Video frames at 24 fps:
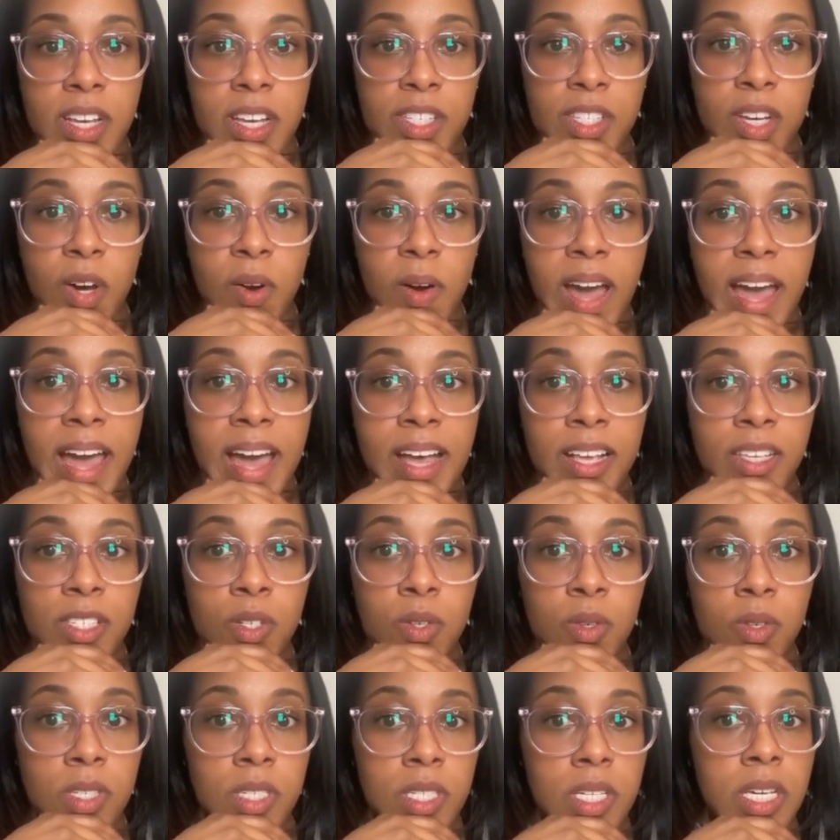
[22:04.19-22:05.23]
So
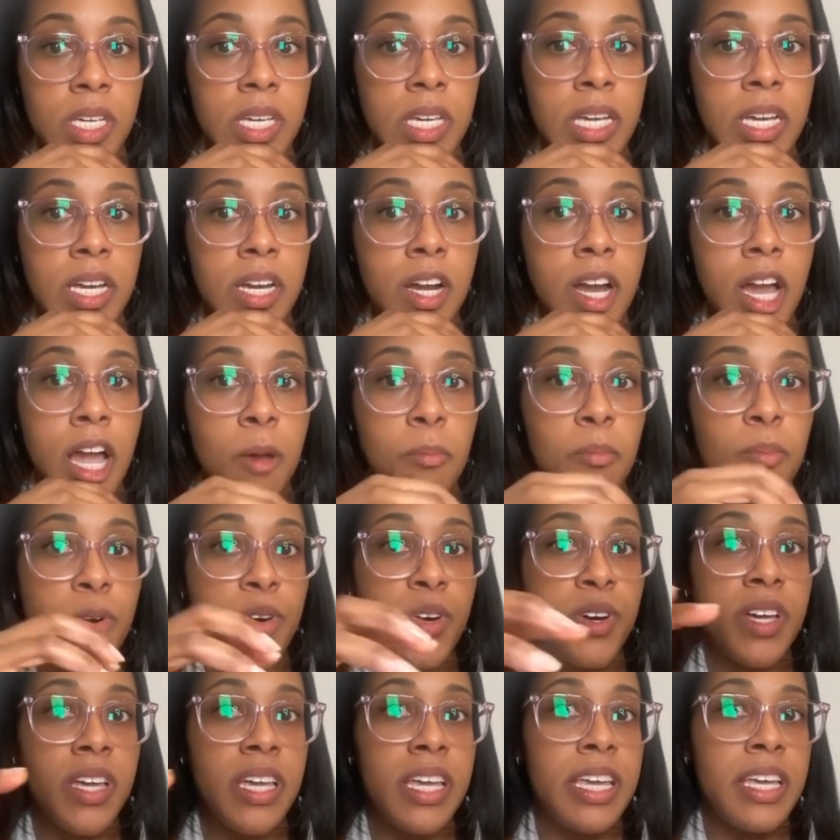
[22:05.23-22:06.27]
as you'll see here, I
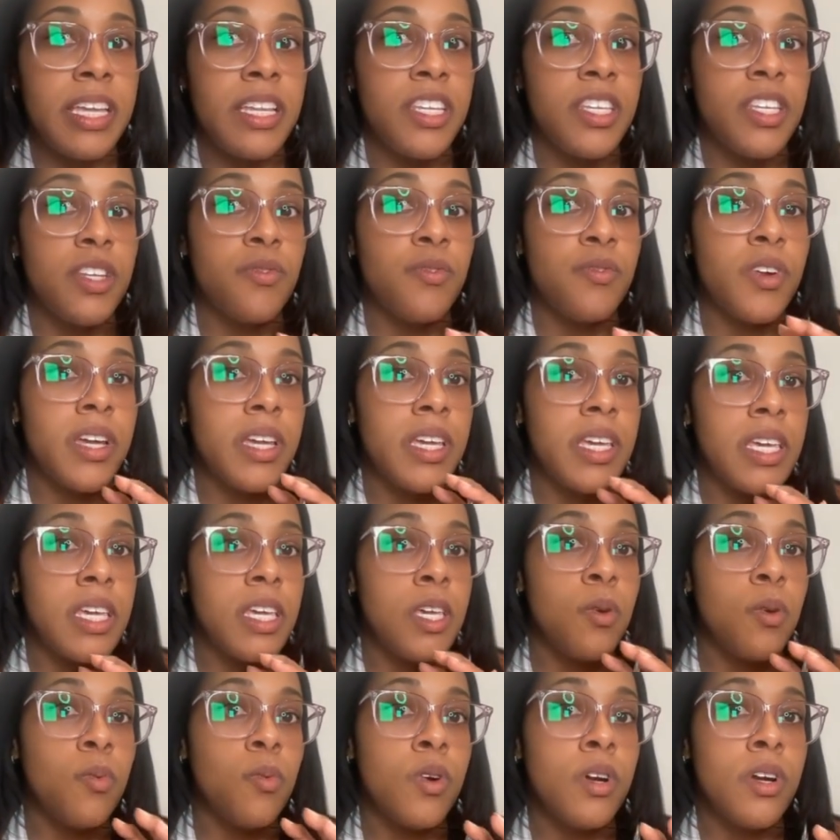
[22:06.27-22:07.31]
put in different
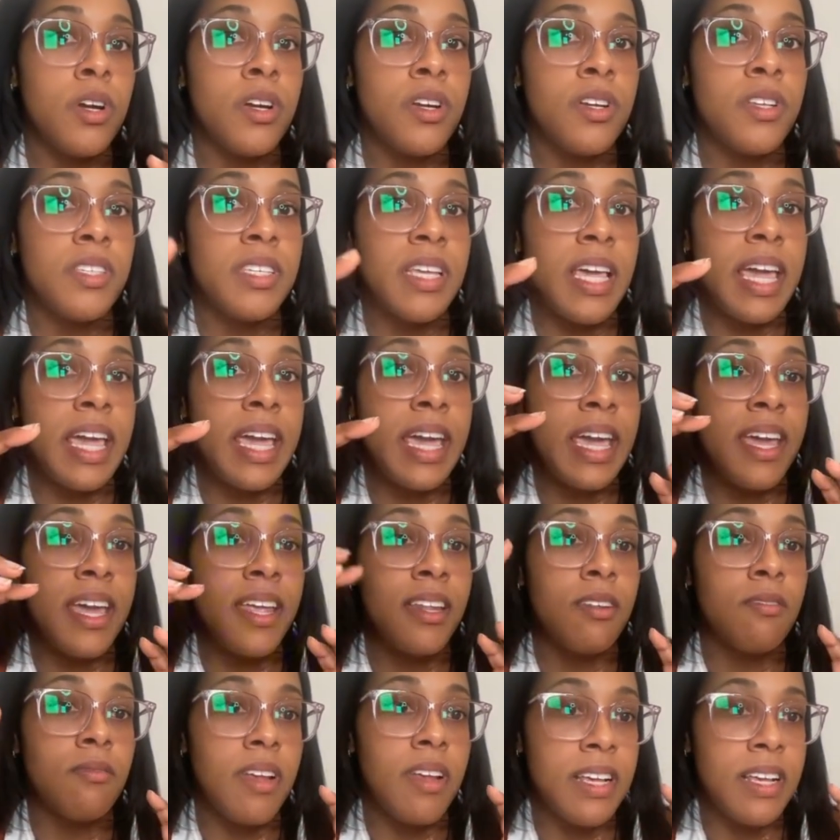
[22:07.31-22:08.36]
keywords
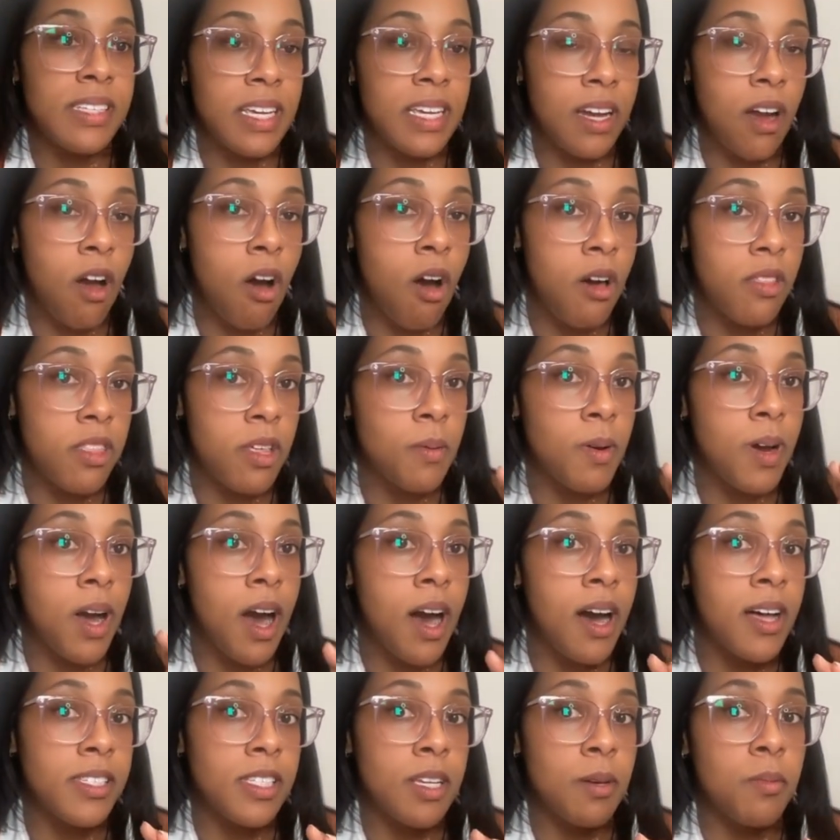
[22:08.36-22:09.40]
and, as I call them,
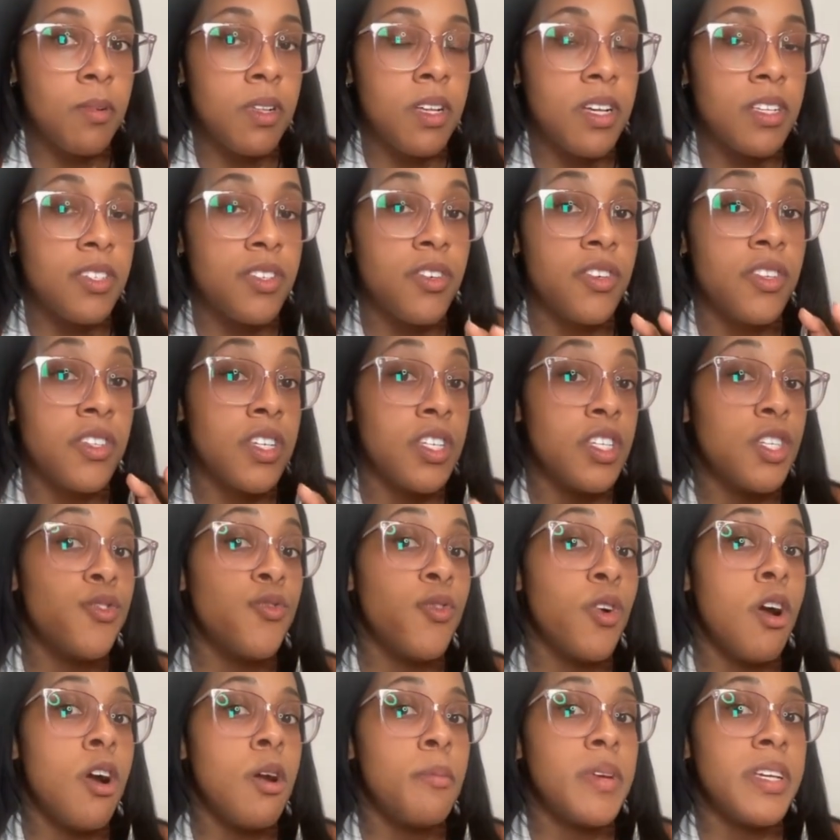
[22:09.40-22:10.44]
concept clusters. This is
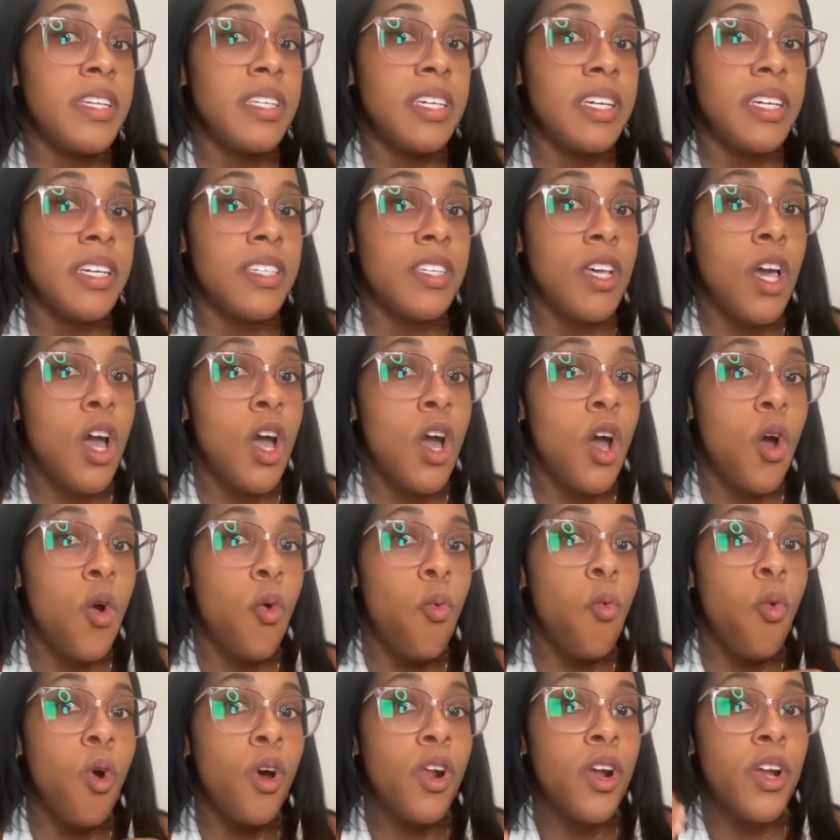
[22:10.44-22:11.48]
for RBTs.
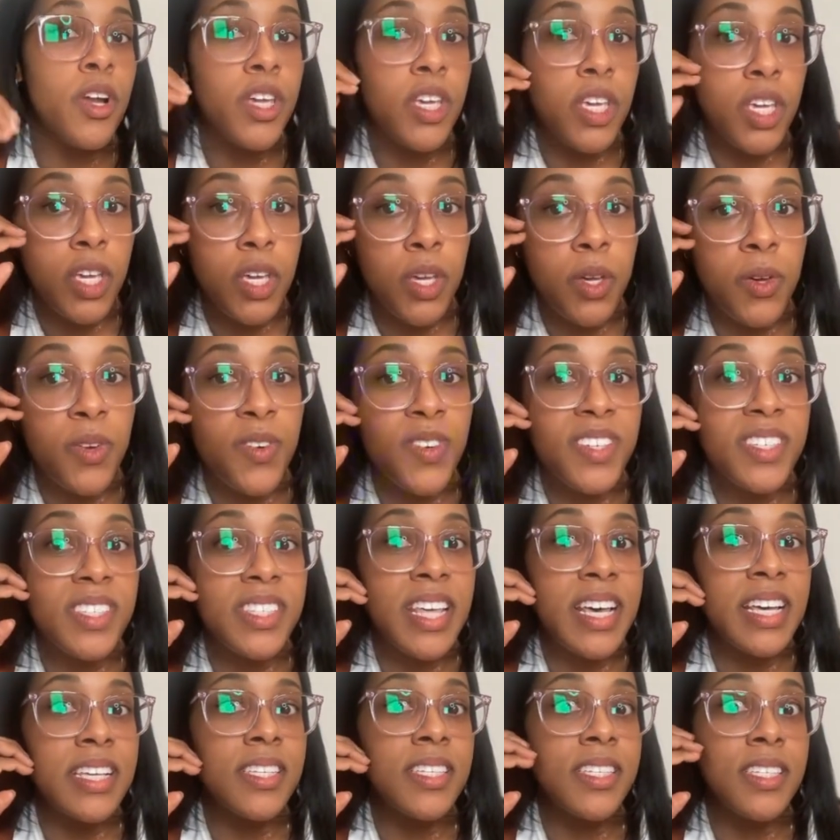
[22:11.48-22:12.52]
What are cues
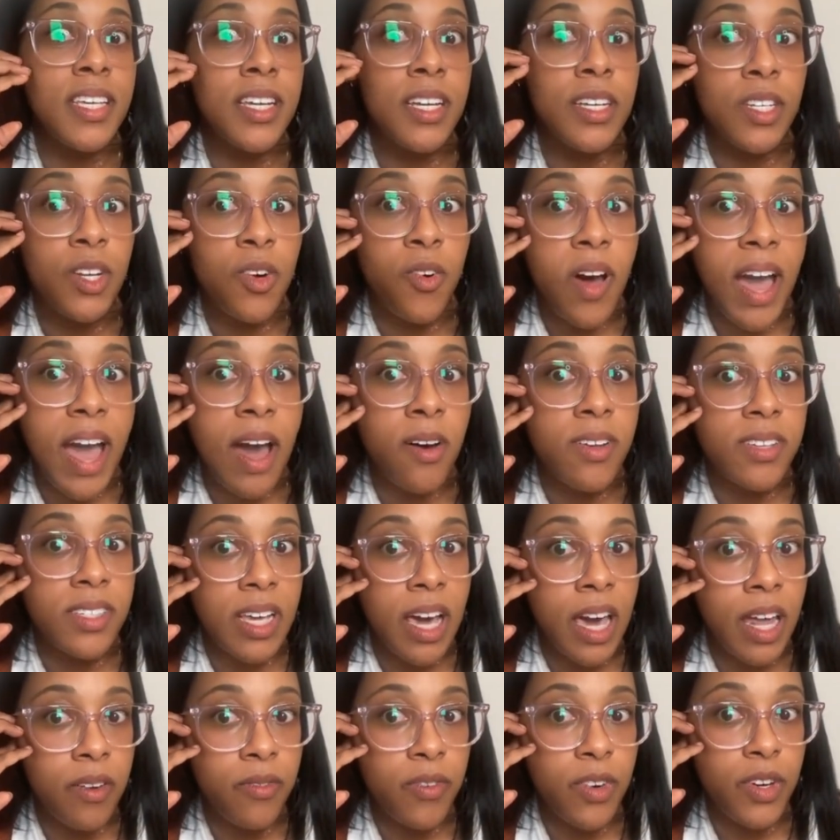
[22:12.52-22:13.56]
that signal
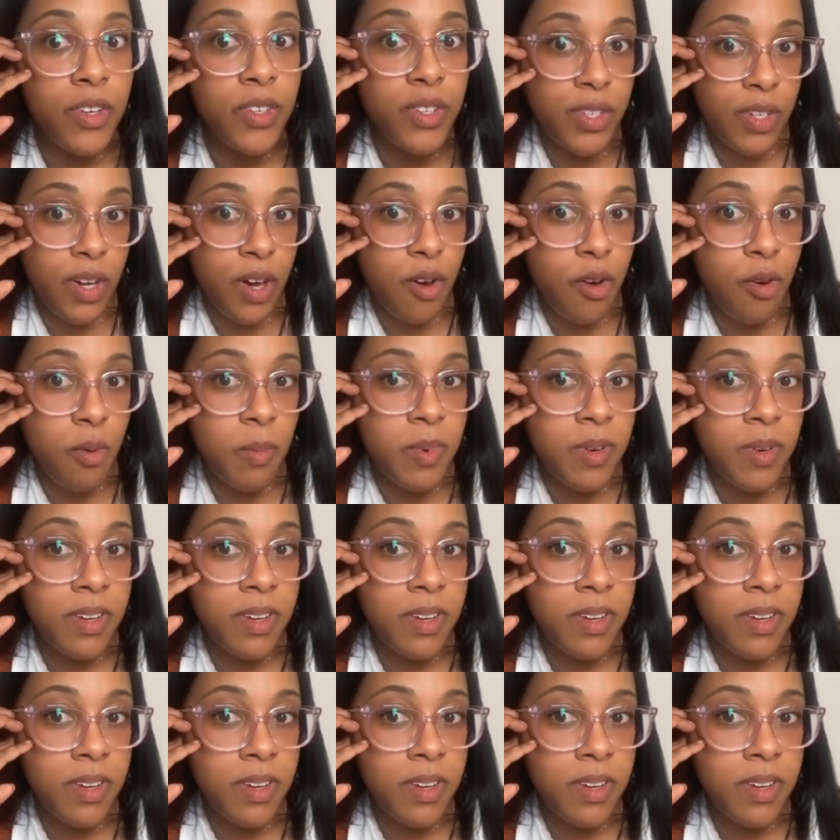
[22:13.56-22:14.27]
outside of your scope?